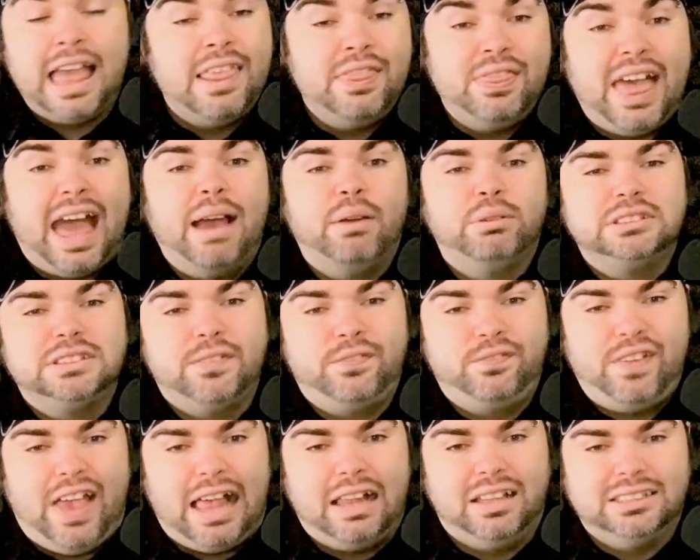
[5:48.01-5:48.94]
That was a
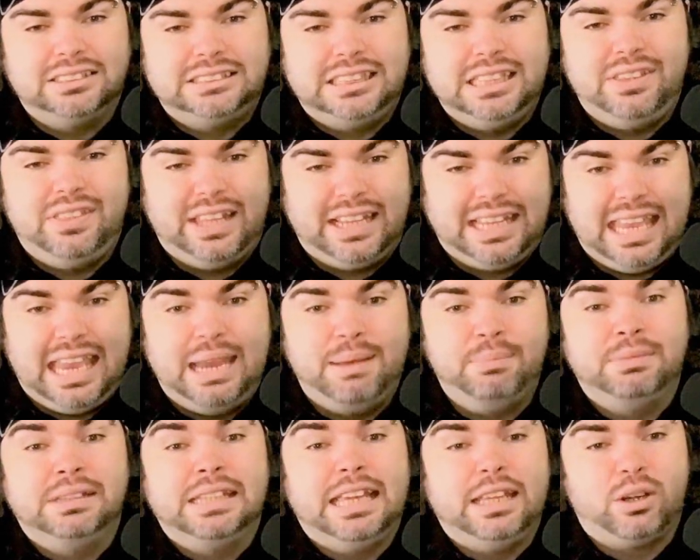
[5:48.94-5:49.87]
fallacy that
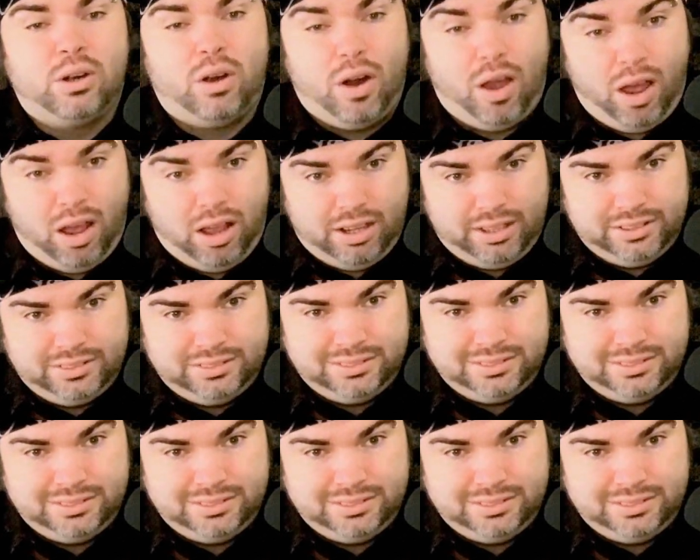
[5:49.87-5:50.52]
came later on.